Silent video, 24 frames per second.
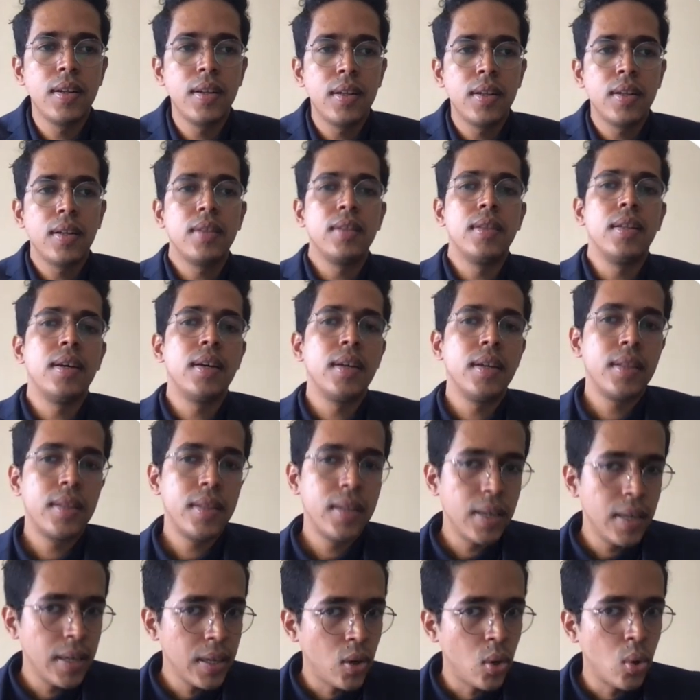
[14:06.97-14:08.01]
The
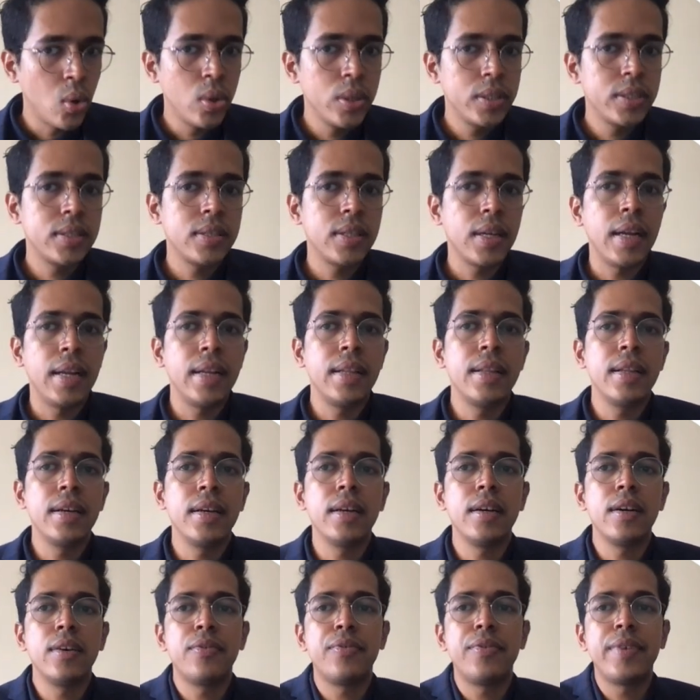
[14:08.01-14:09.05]
third course in
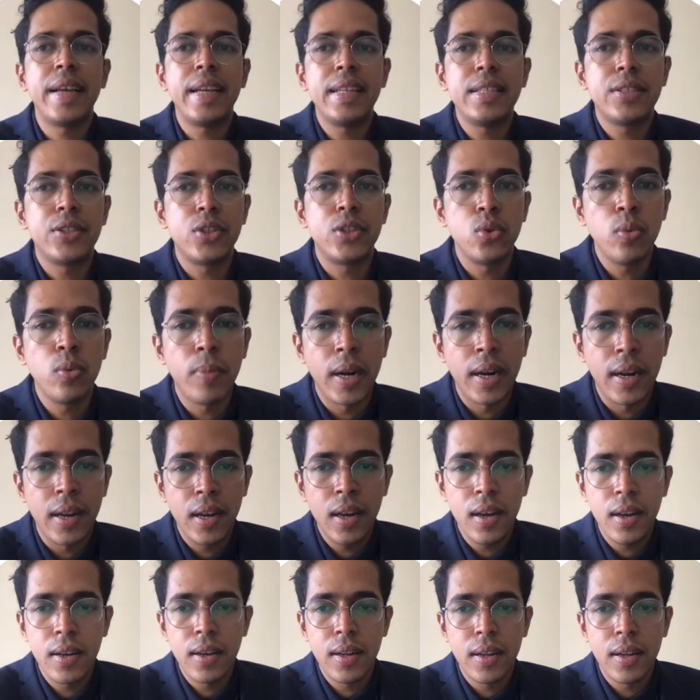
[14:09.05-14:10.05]
the phase 2 bundle